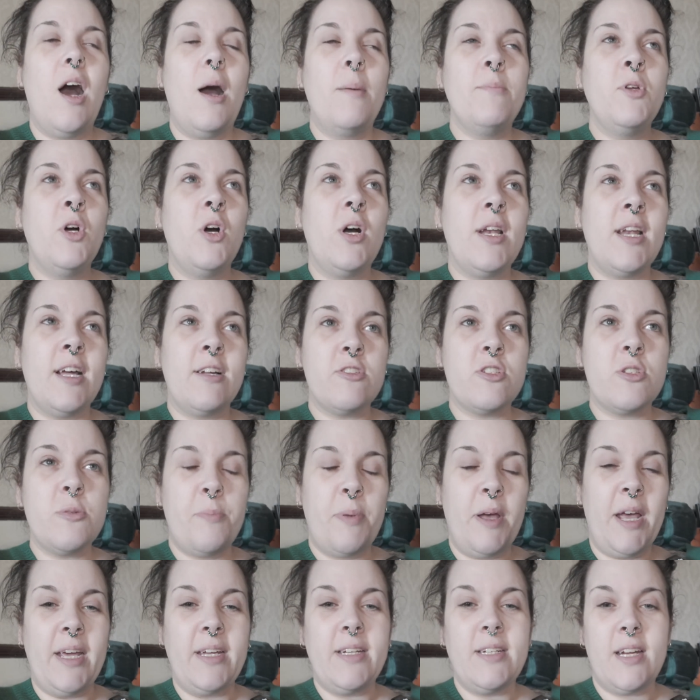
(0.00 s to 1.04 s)
I'm not allowed to
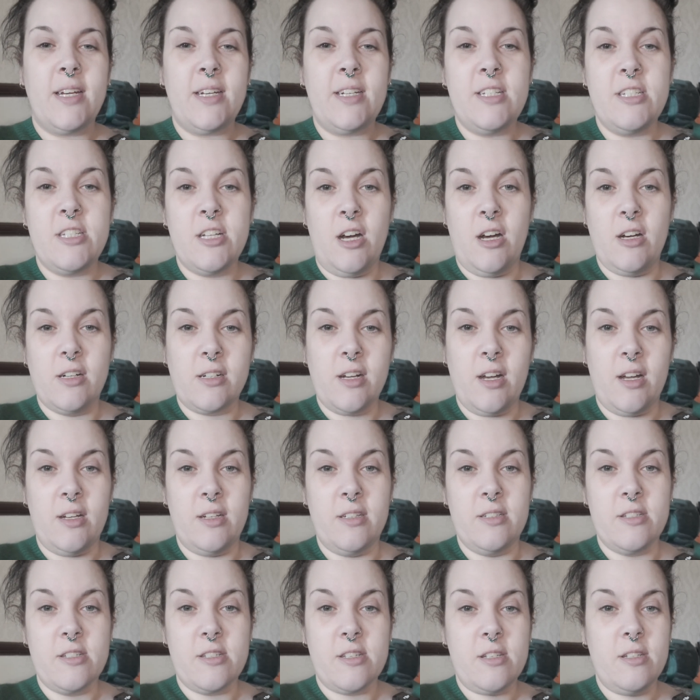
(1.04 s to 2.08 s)
paint any dark
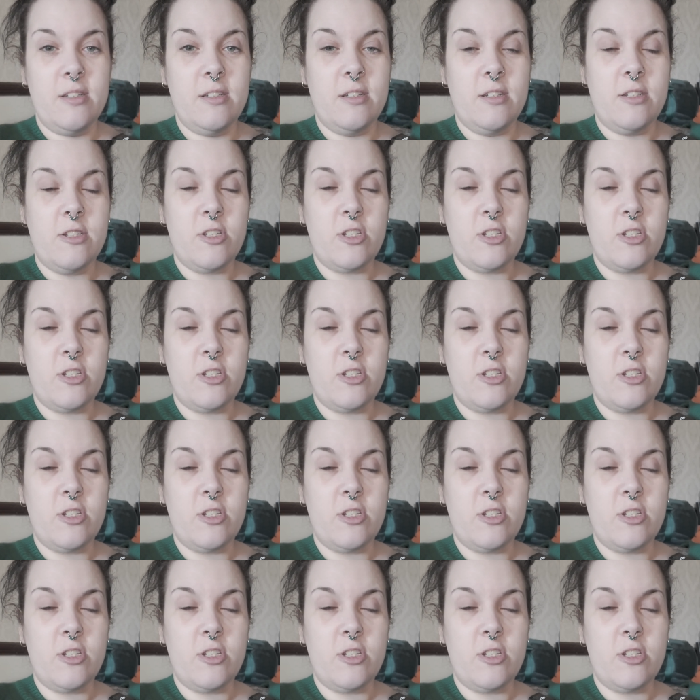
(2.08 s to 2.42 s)
colours,